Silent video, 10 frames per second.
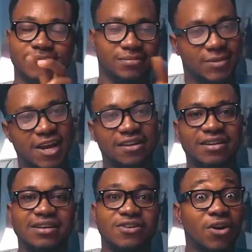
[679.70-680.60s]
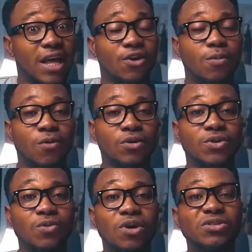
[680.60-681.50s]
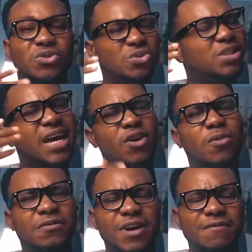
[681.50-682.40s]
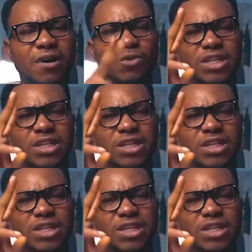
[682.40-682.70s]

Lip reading: Yeah, unlike Upwork. So once you sign up on Fiverr,